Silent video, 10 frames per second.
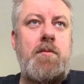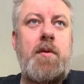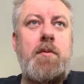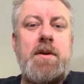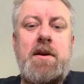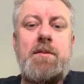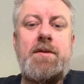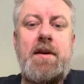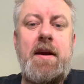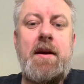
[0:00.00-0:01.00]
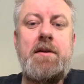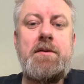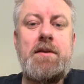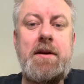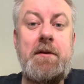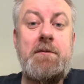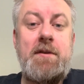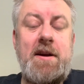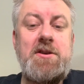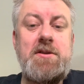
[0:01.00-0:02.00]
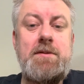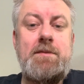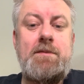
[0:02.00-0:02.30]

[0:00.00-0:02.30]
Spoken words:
when it comes to handling inflation,